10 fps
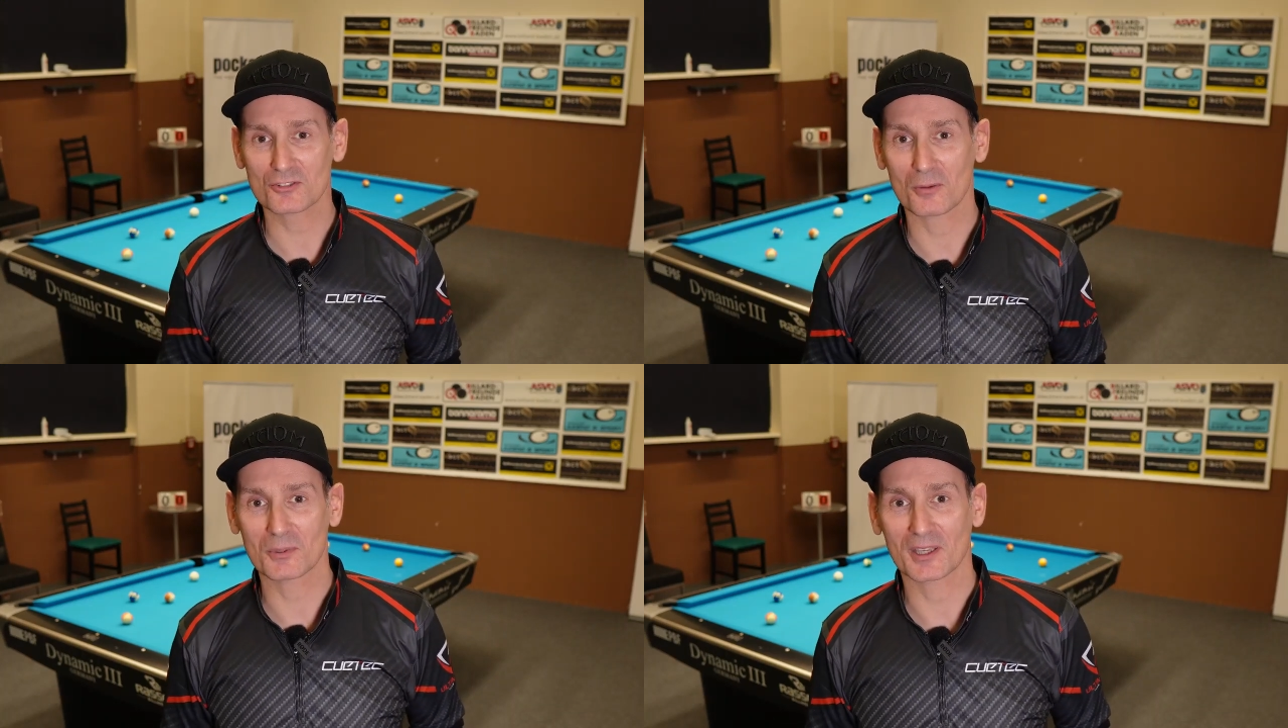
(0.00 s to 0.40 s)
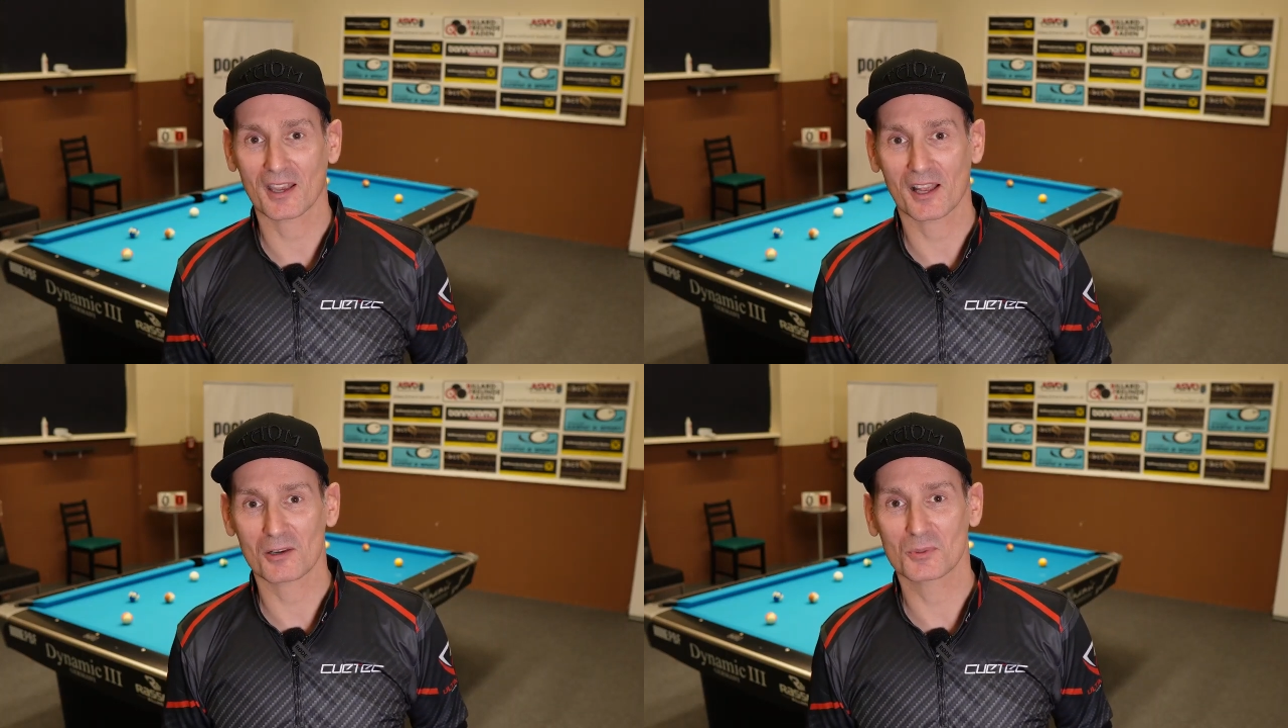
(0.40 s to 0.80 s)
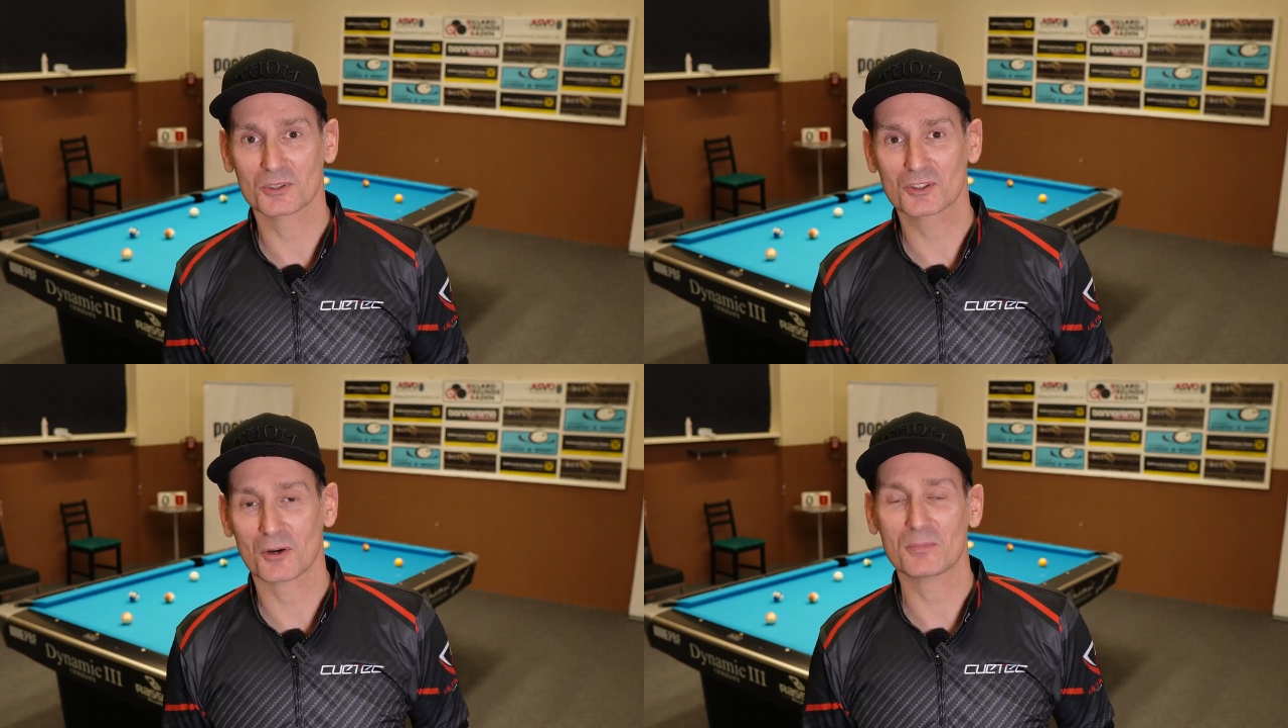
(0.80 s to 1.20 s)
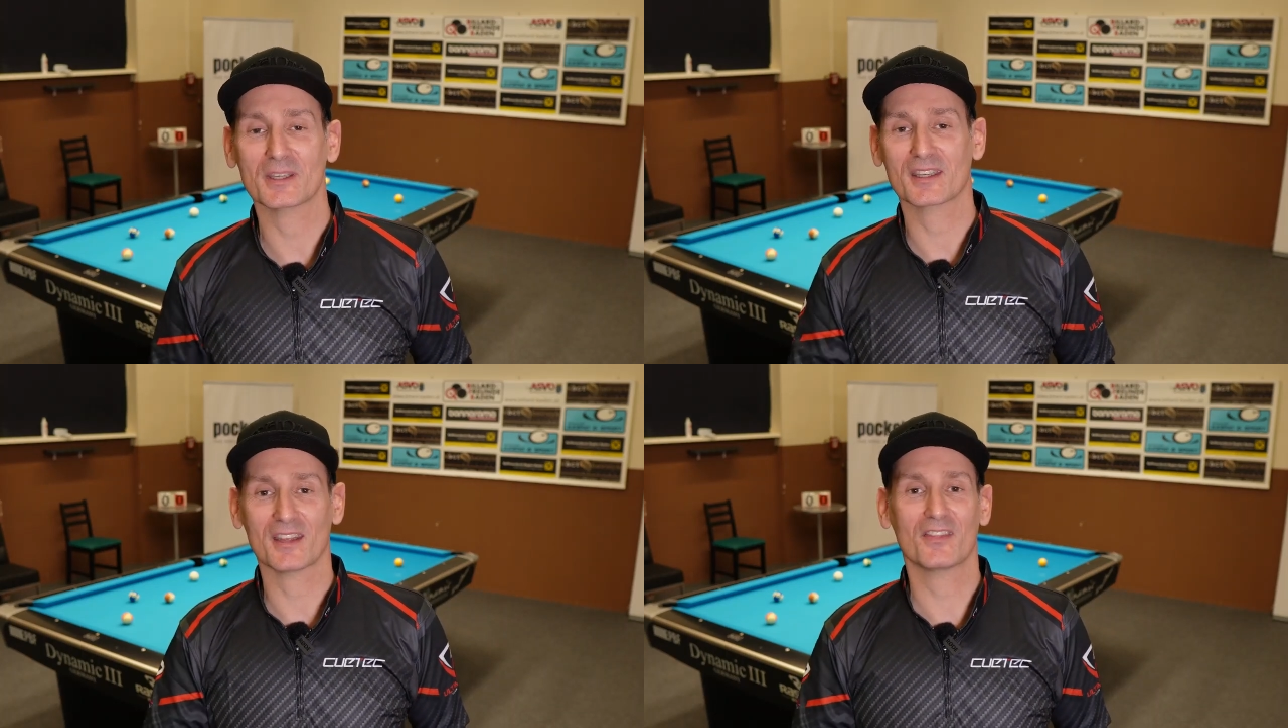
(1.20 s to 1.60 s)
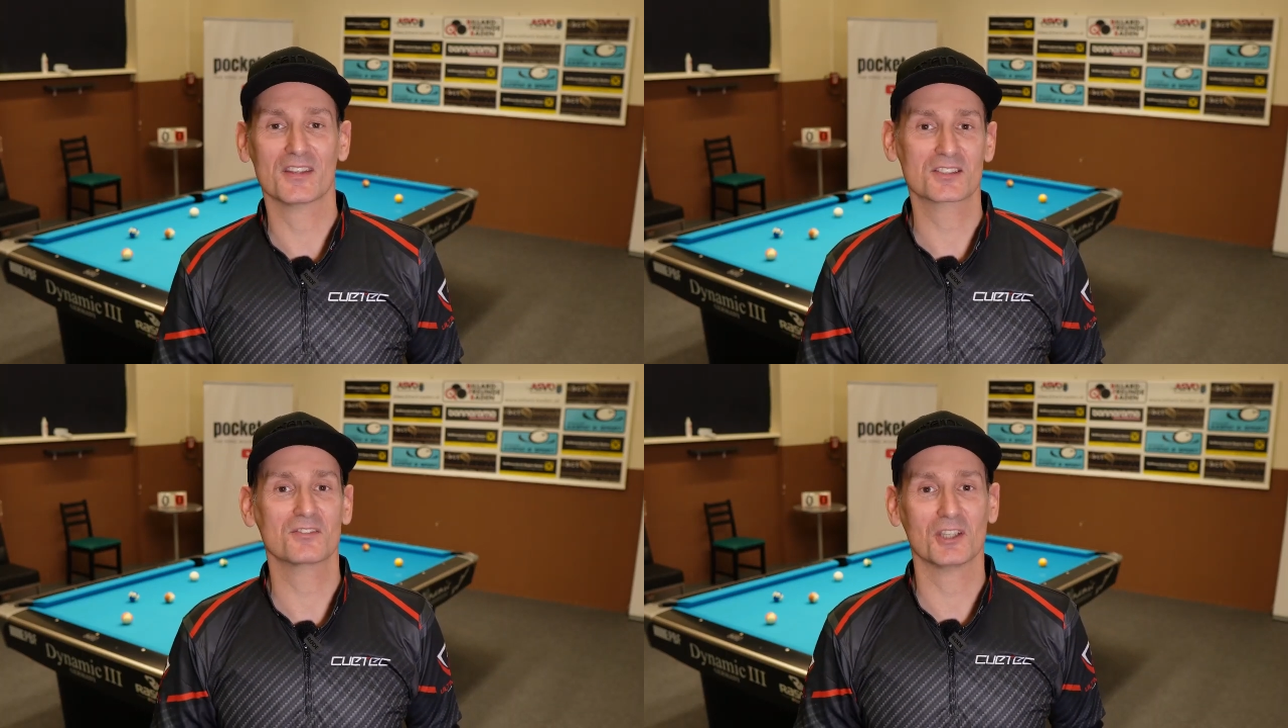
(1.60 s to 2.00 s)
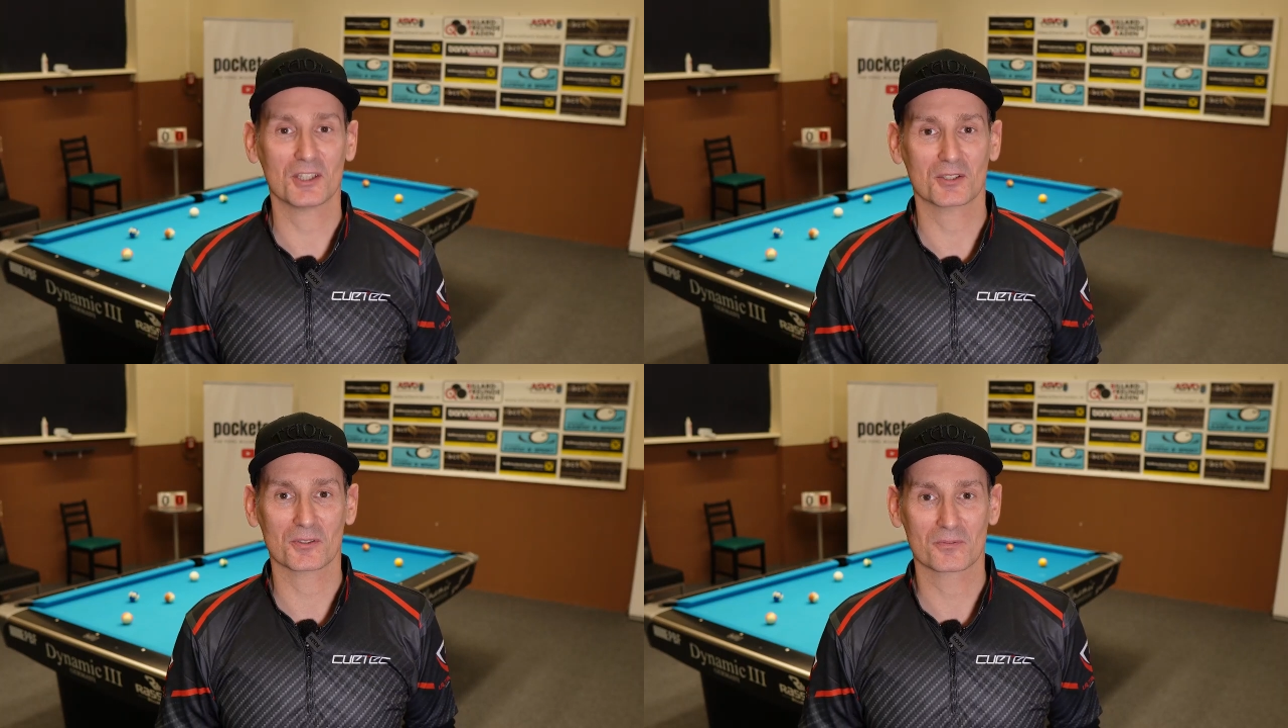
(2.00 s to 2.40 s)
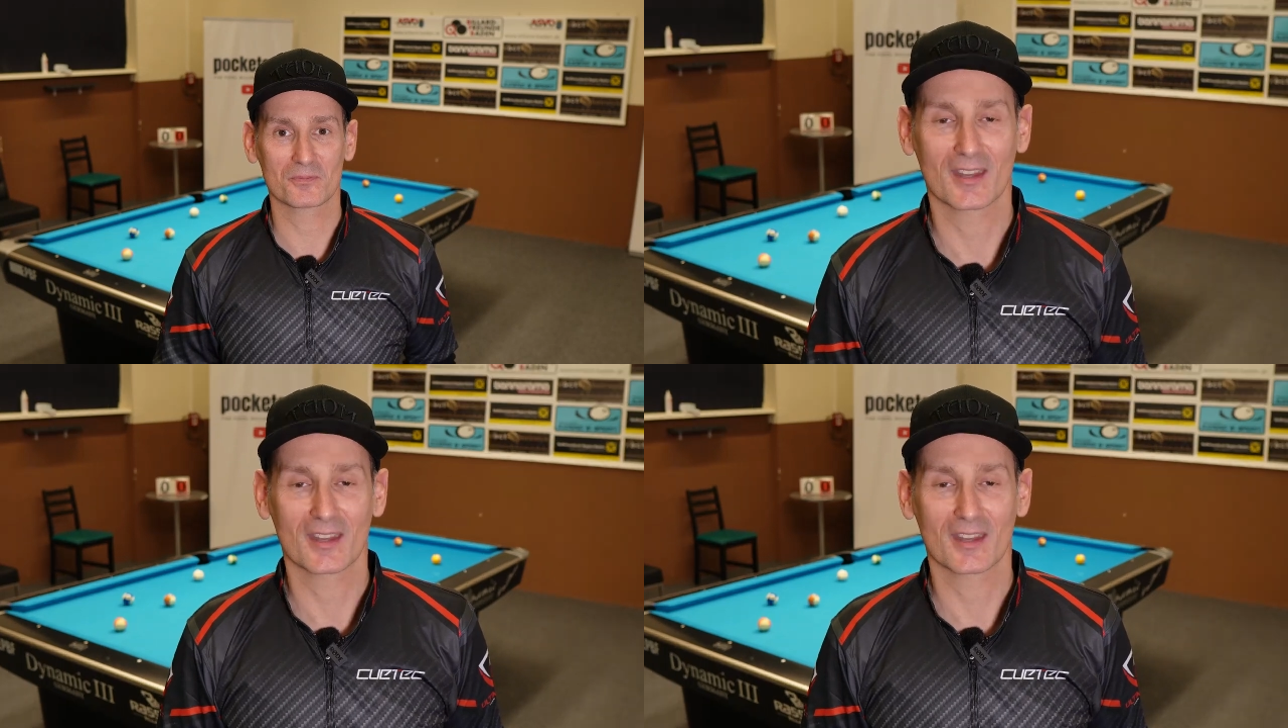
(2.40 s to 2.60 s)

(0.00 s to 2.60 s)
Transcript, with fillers: dropping elbow topic in this video.